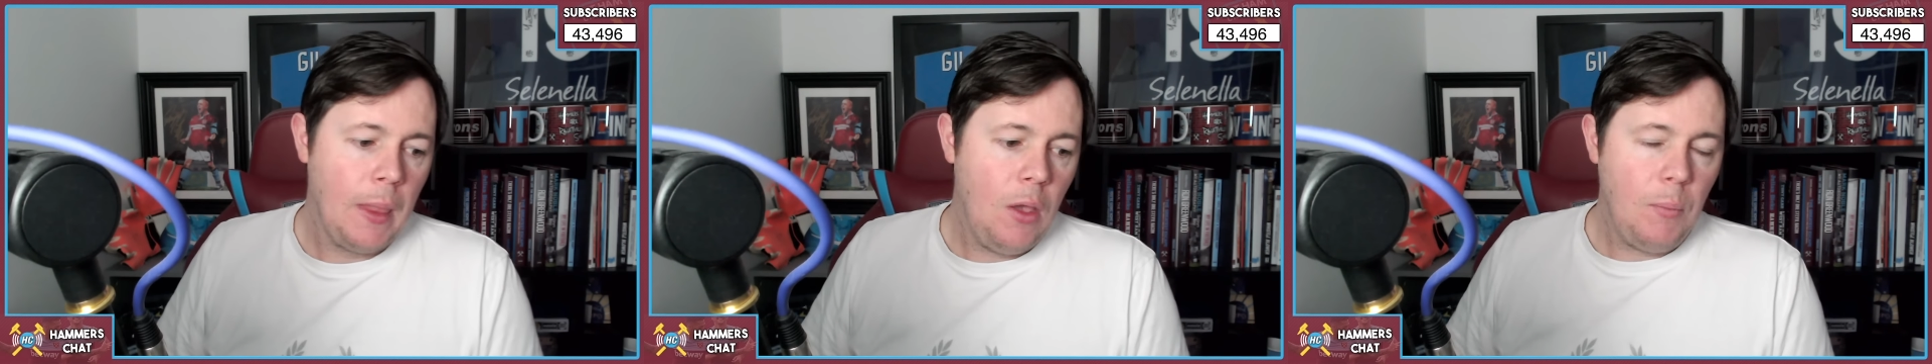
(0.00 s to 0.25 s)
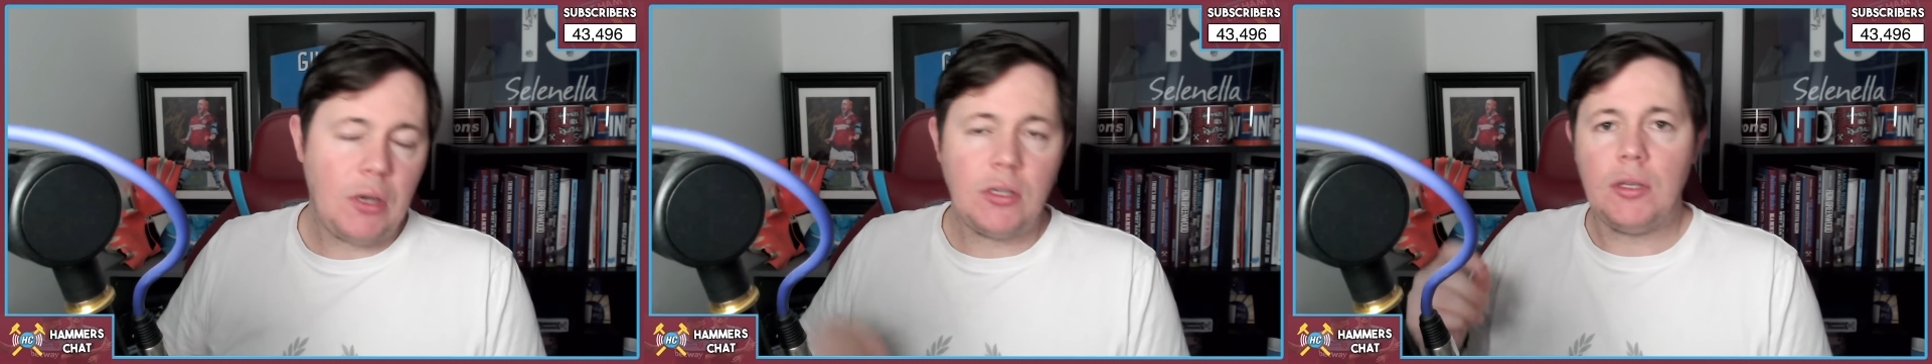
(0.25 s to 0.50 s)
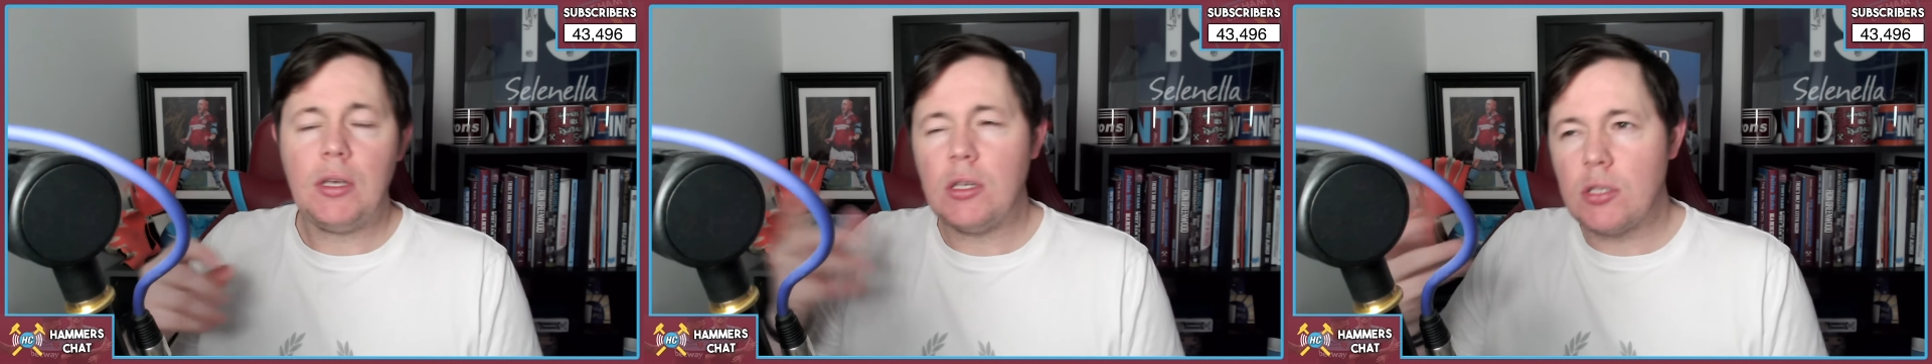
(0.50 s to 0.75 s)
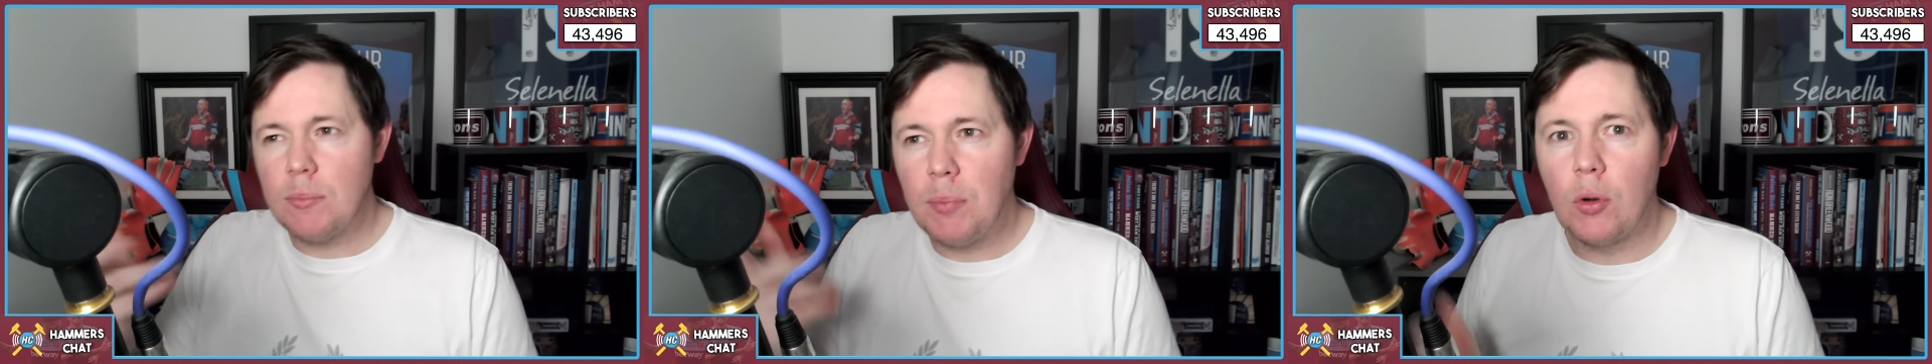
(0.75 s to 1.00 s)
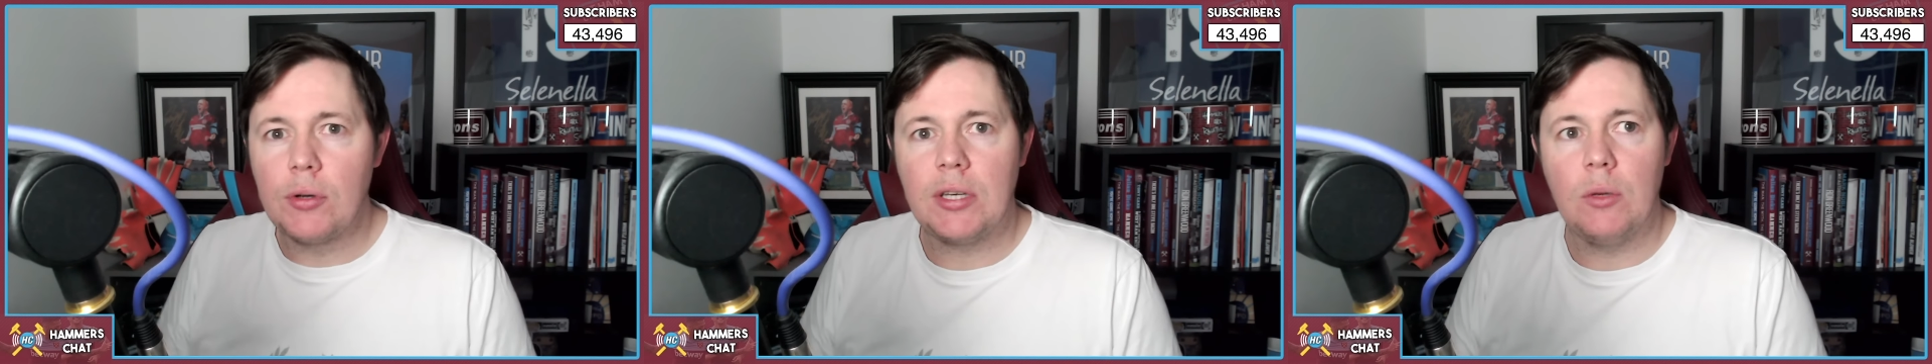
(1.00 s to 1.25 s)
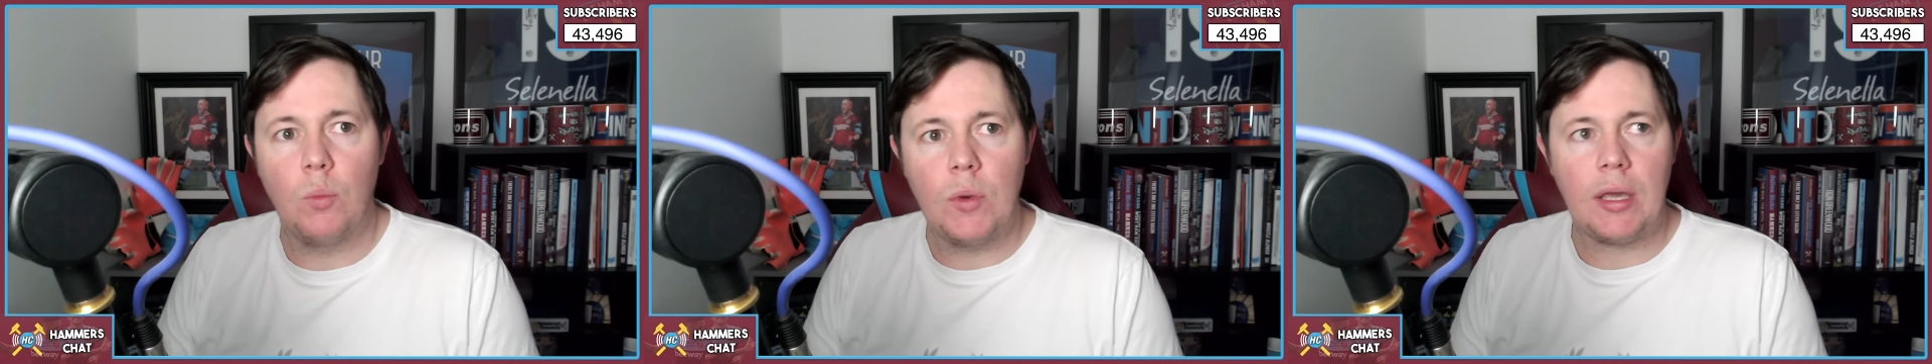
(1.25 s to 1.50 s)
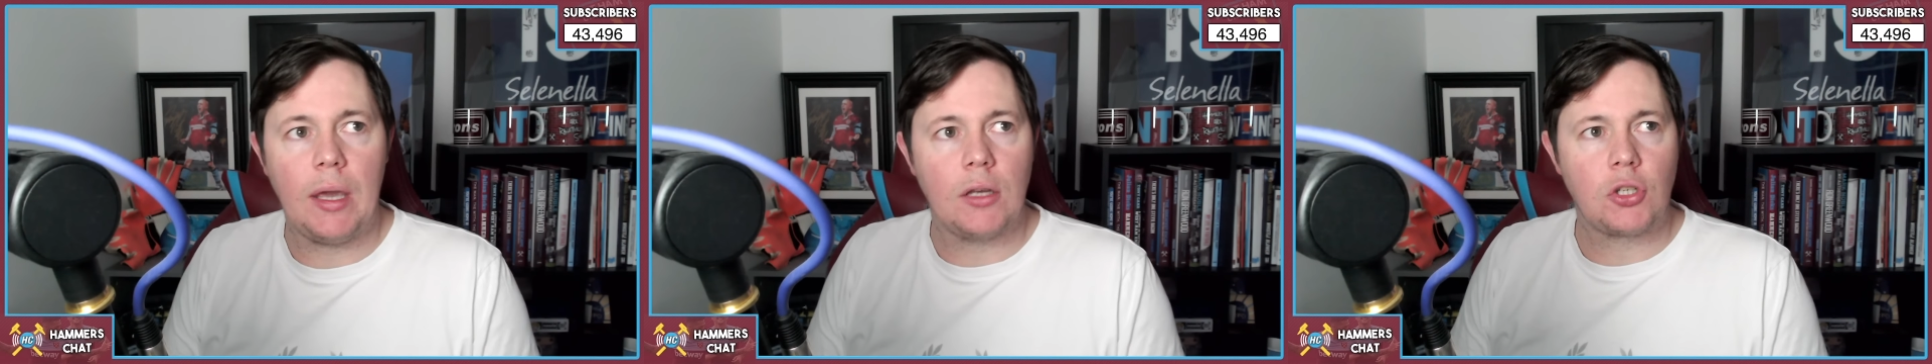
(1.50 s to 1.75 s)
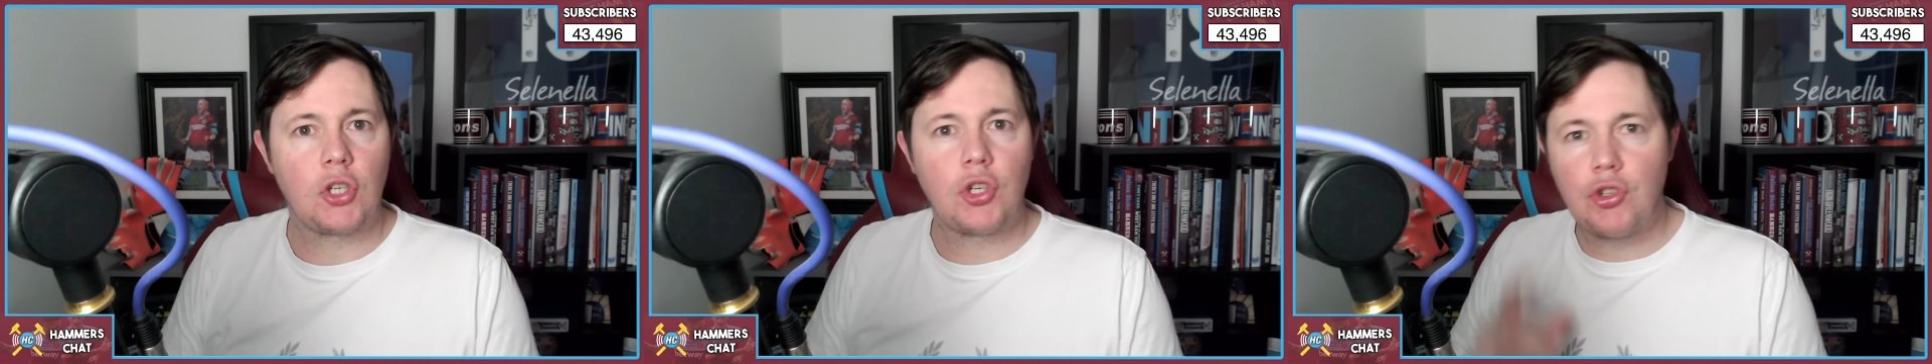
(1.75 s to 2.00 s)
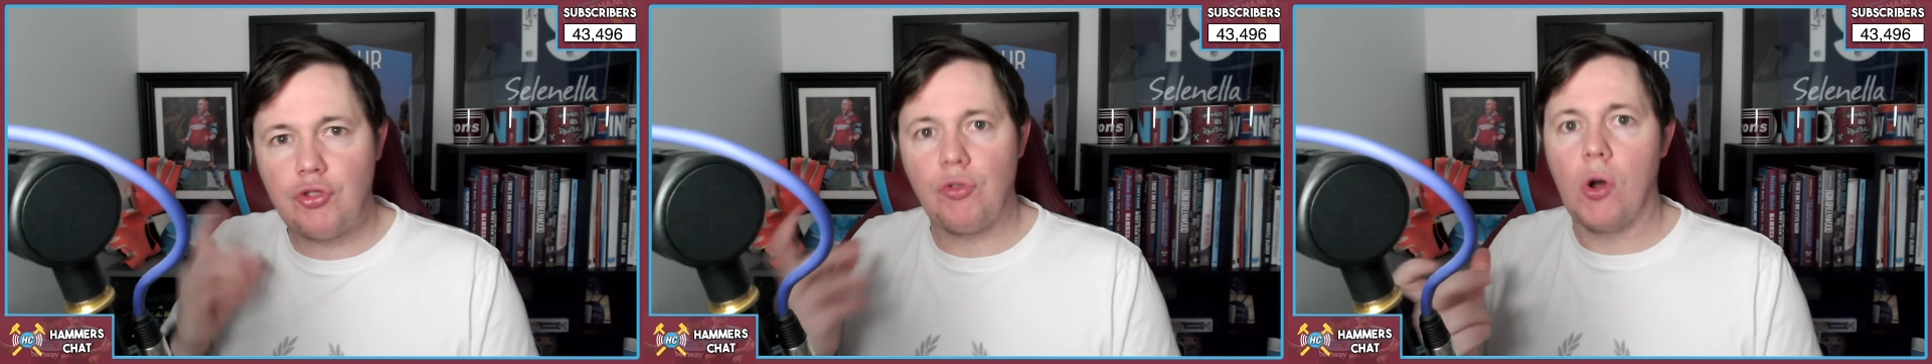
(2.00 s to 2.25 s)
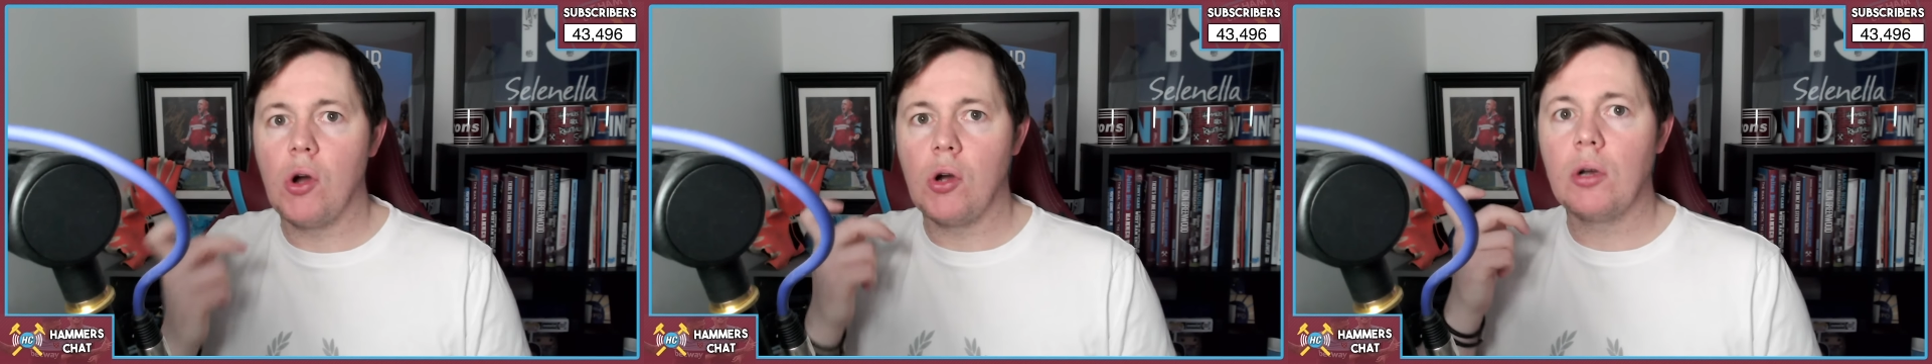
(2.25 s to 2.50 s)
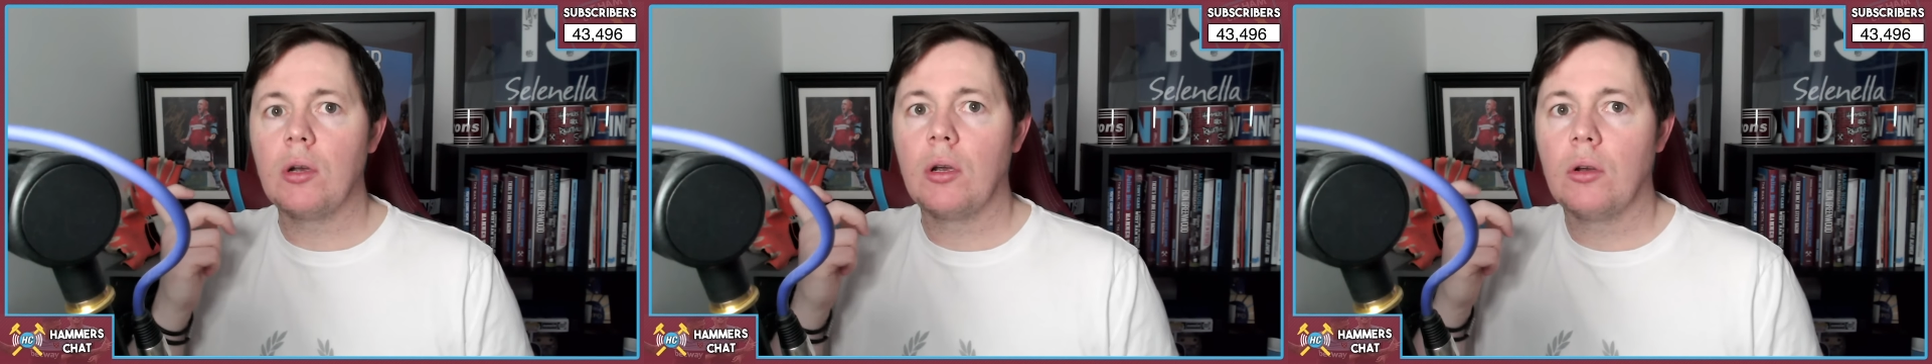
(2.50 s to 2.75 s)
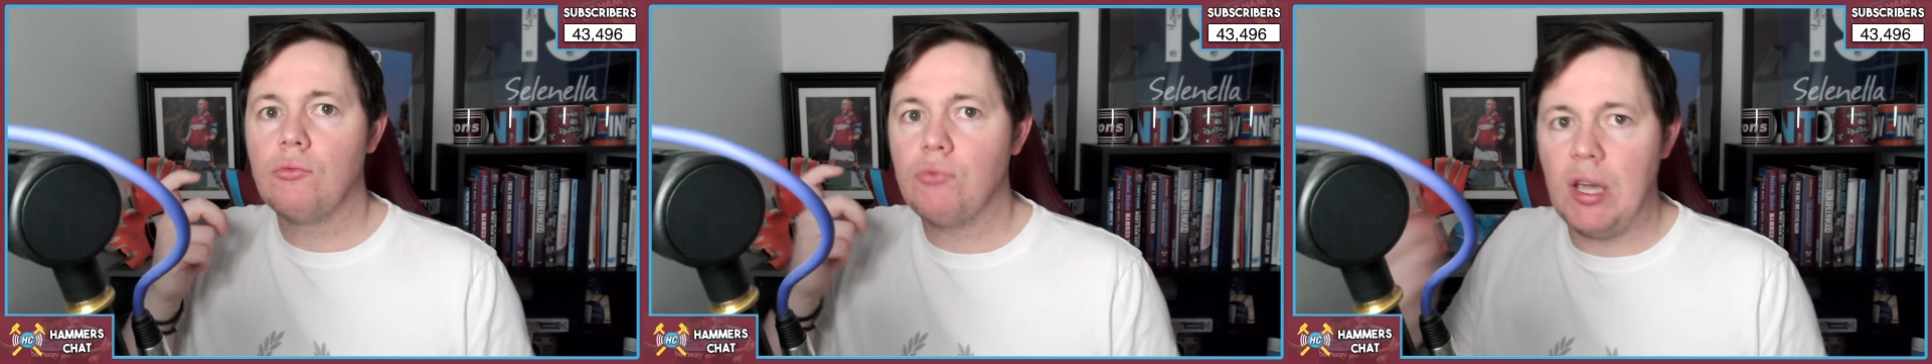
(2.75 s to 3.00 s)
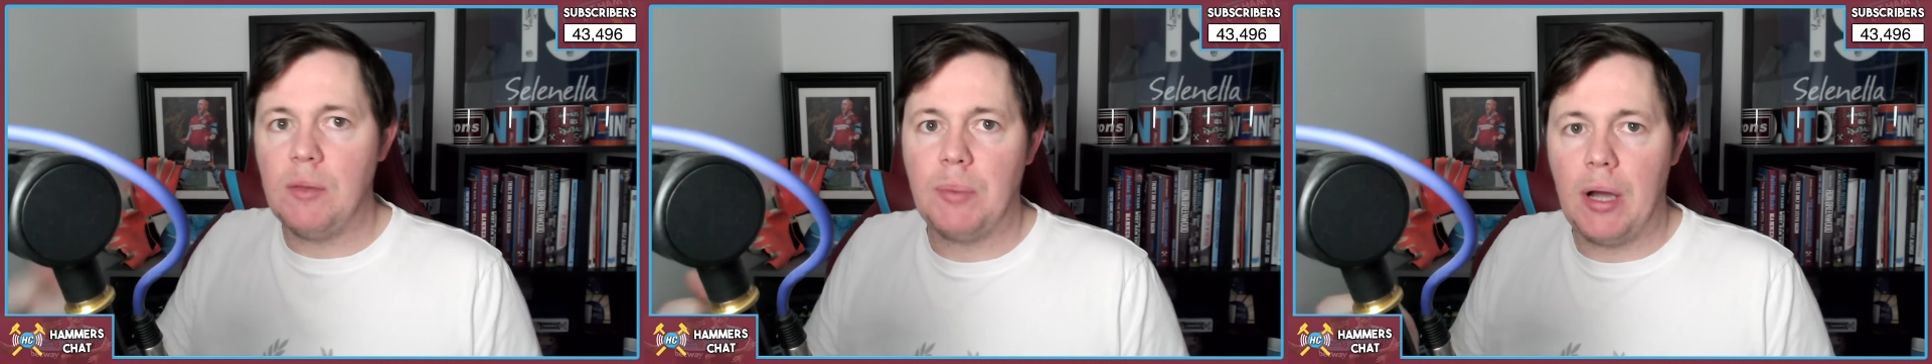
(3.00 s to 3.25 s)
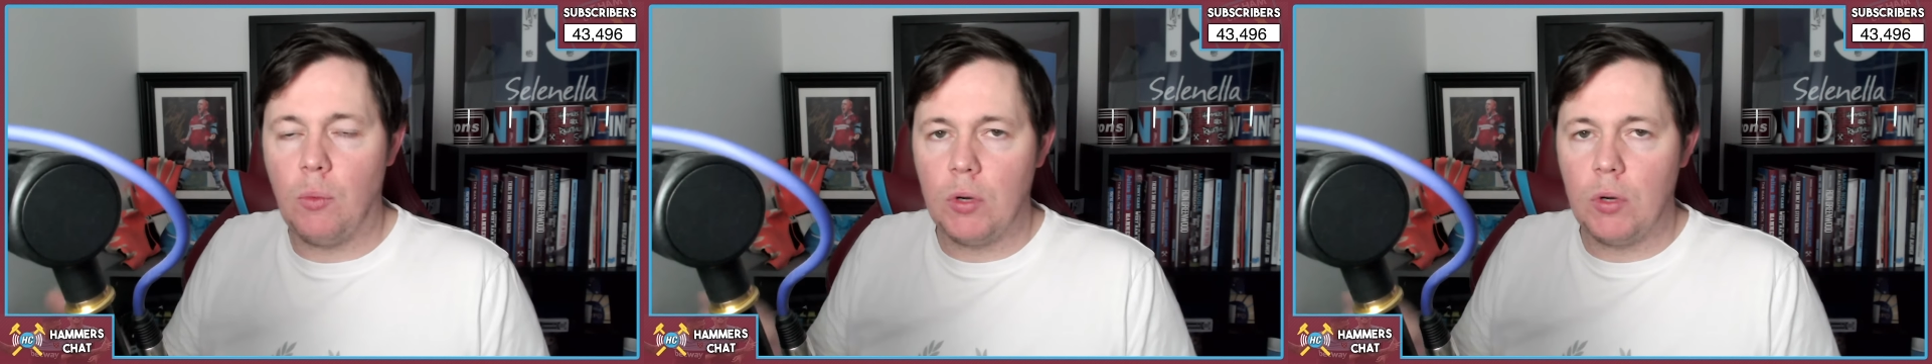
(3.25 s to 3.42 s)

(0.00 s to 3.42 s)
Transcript: because I think it's important we get a strong right back.